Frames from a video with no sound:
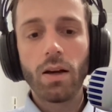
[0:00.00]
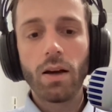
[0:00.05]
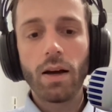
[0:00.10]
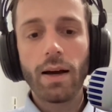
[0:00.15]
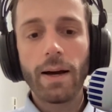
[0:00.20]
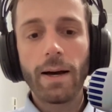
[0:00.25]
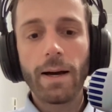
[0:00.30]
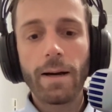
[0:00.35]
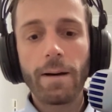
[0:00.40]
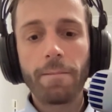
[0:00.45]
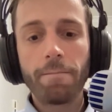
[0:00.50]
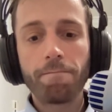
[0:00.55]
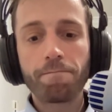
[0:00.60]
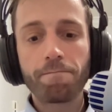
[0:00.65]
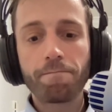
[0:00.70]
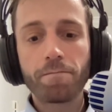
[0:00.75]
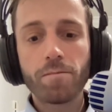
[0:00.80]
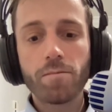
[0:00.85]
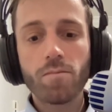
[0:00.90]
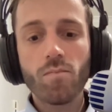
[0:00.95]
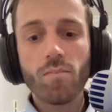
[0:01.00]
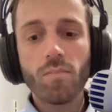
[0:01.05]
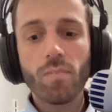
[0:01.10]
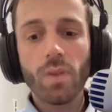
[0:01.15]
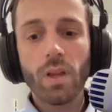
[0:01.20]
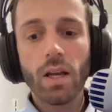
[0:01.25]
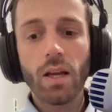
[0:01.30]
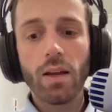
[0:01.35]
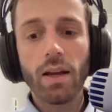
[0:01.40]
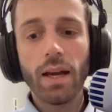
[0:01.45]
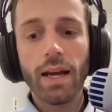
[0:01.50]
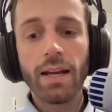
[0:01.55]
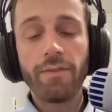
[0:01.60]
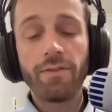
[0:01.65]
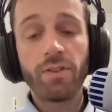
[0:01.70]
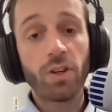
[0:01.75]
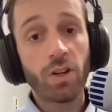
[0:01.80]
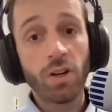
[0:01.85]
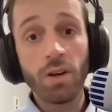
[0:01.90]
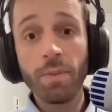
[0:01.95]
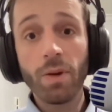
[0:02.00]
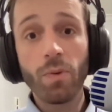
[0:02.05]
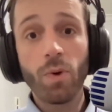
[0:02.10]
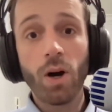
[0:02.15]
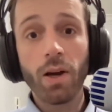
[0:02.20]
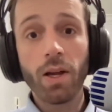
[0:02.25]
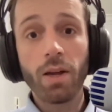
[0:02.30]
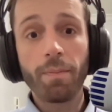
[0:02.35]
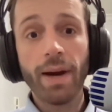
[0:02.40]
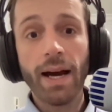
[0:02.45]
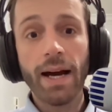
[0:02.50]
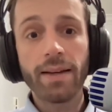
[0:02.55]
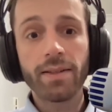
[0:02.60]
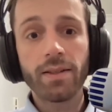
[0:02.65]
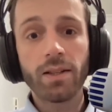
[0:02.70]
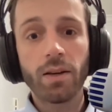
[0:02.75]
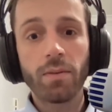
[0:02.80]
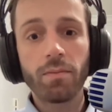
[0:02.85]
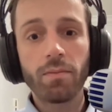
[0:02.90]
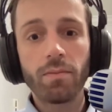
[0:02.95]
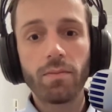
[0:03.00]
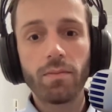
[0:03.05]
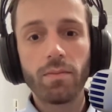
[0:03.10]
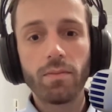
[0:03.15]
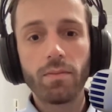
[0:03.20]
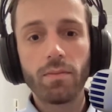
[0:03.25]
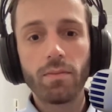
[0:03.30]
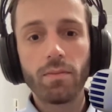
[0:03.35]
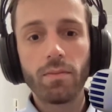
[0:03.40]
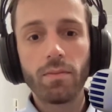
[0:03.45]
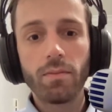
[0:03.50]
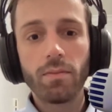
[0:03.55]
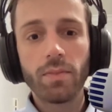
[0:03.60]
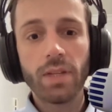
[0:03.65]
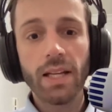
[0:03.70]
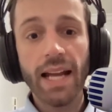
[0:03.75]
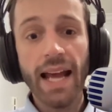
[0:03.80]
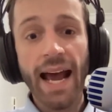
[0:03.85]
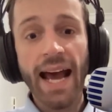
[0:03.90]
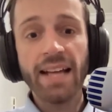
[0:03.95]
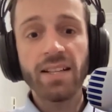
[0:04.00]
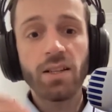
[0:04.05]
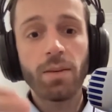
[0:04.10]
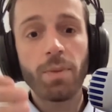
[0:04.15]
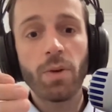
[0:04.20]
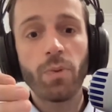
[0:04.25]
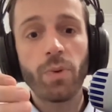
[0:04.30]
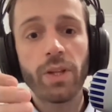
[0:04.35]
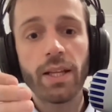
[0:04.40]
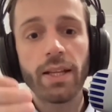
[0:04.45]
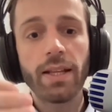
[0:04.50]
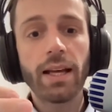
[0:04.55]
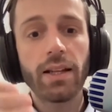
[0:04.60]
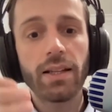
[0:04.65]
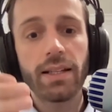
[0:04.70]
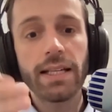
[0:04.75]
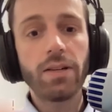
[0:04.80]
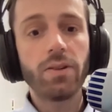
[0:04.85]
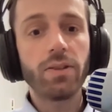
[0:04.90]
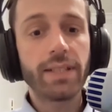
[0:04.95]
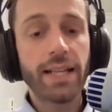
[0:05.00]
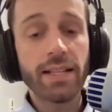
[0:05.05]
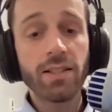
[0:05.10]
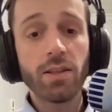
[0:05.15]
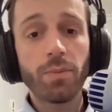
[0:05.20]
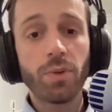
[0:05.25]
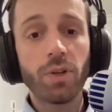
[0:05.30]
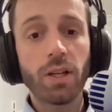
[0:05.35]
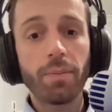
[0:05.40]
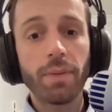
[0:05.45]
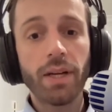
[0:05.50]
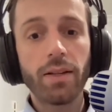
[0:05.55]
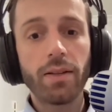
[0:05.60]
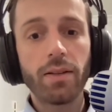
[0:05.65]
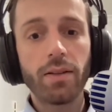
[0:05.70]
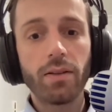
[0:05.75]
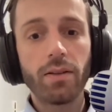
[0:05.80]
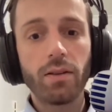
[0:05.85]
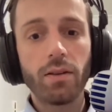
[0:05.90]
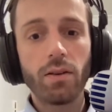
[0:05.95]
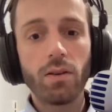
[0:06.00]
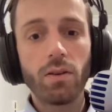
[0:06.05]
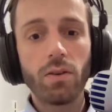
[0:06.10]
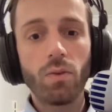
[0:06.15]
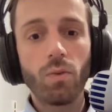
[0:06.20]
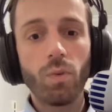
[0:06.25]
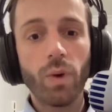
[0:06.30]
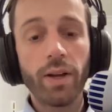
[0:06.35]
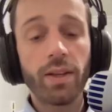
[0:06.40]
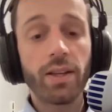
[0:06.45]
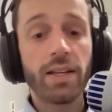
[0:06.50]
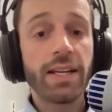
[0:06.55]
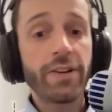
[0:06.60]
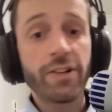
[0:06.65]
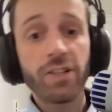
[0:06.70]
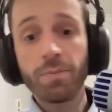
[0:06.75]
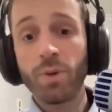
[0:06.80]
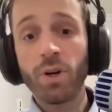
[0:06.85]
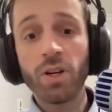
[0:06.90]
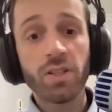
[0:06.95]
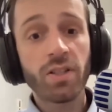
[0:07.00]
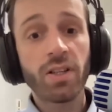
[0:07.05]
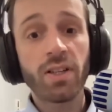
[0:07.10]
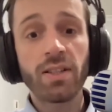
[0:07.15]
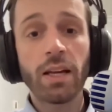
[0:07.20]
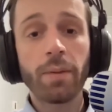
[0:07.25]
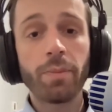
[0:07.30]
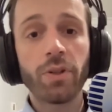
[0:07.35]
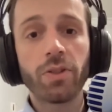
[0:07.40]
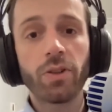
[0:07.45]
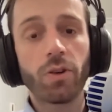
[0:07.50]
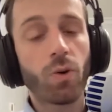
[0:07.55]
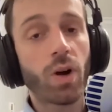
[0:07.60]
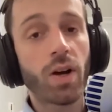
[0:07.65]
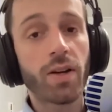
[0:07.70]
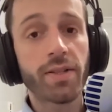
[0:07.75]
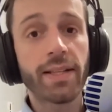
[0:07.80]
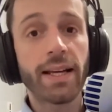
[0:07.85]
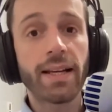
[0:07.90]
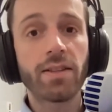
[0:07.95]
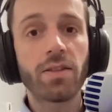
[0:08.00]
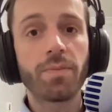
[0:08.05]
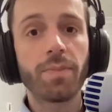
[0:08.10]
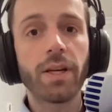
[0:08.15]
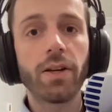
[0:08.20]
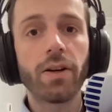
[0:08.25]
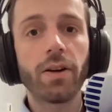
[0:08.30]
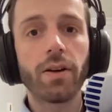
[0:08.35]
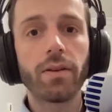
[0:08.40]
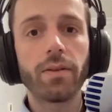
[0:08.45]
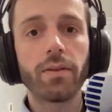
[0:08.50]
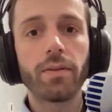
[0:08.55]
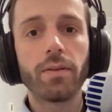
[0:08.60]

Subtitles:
And if they're going to be walking past them, then it has to be within that legal decibel limit where the nearest person is able to cross that speaker,